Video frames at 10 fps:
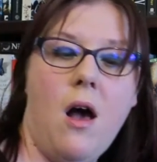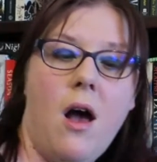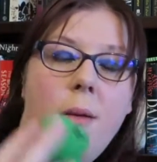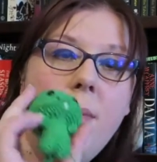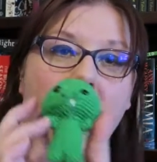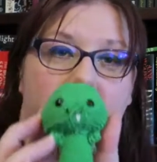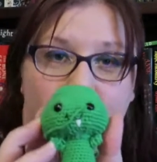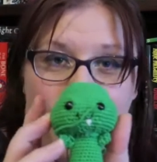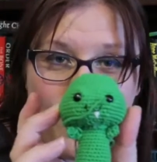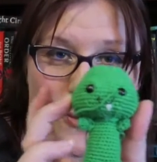I'm
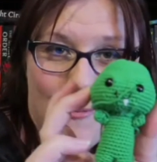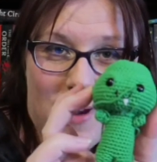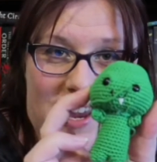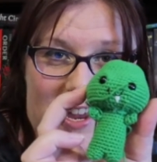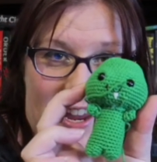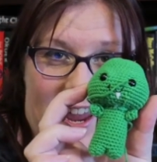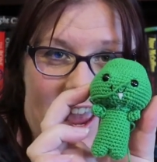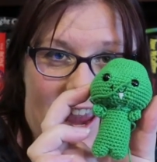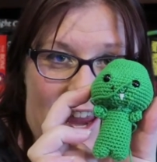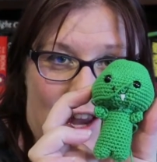halfway through
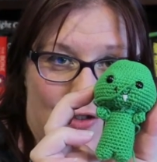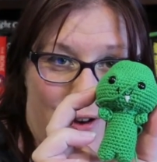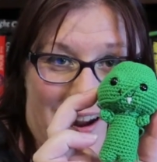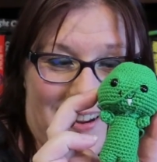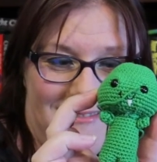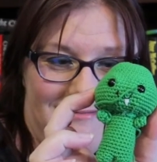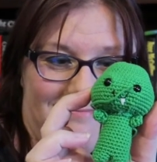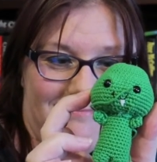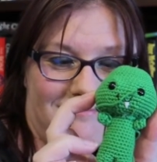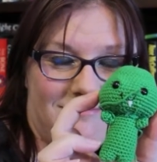making a dragon.
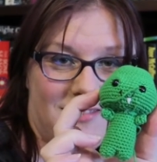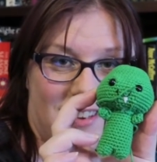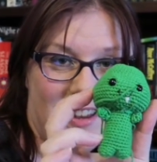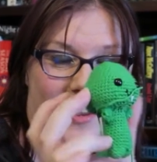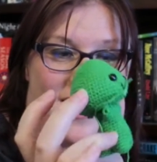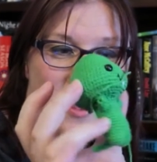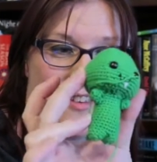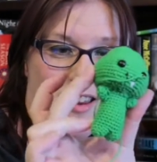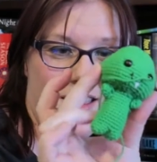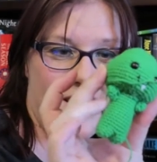
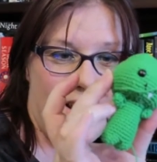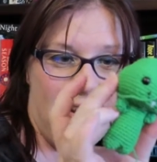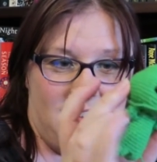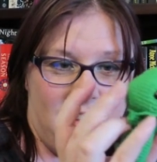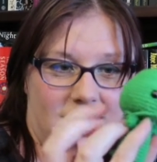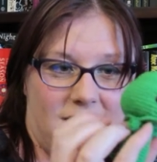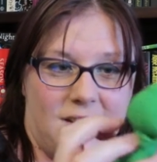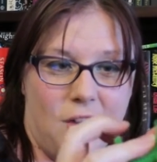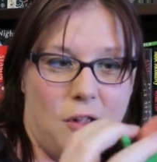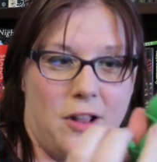As you can see,
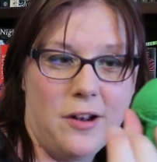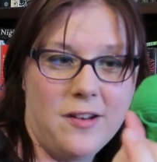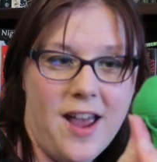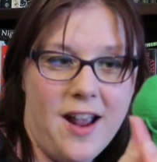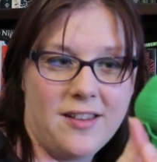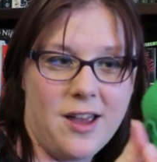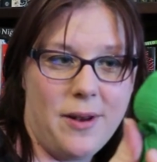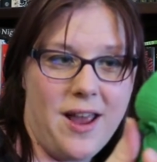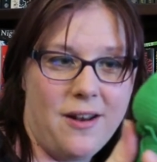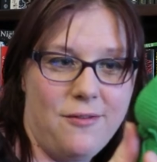it's got little tags
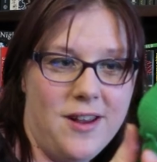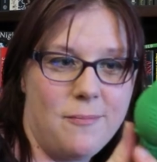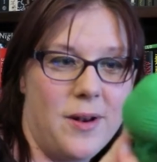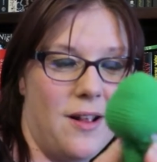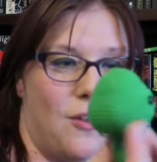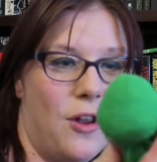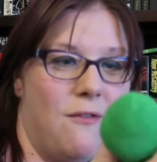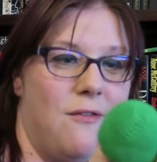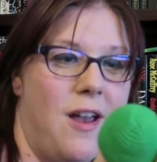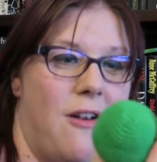coming out of it, but it's got
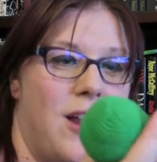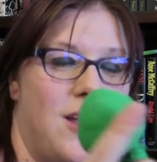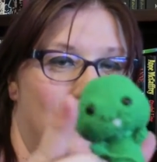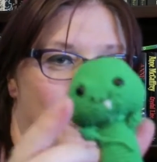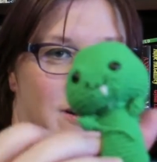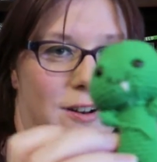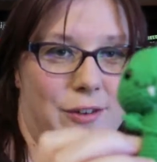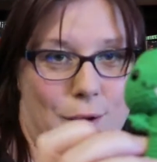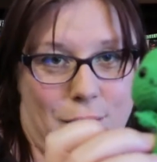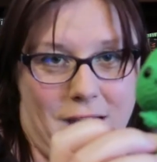a very cute
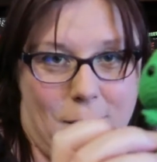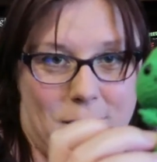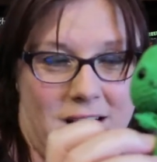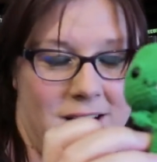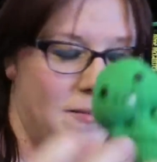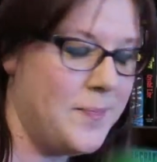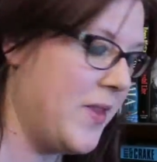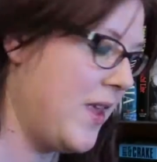little tooth happening.